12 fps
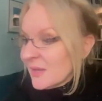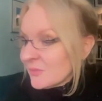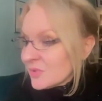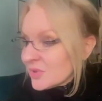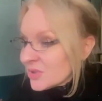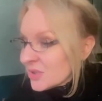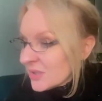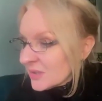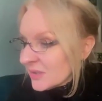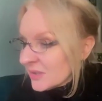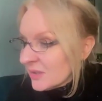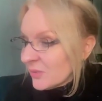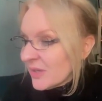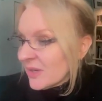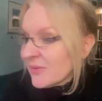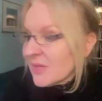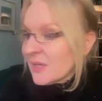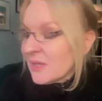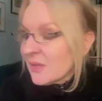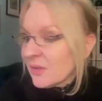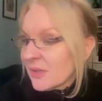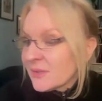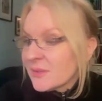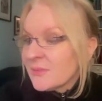Trisha, we have a healing.
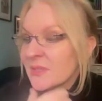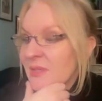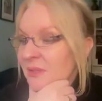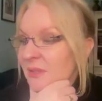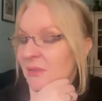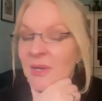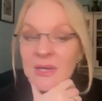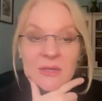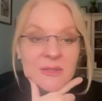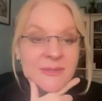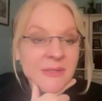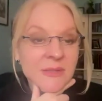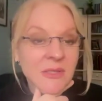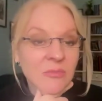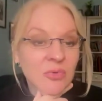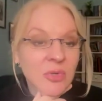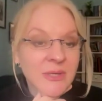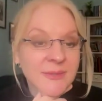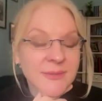Yeah, somebody's asking about our Sunday morning.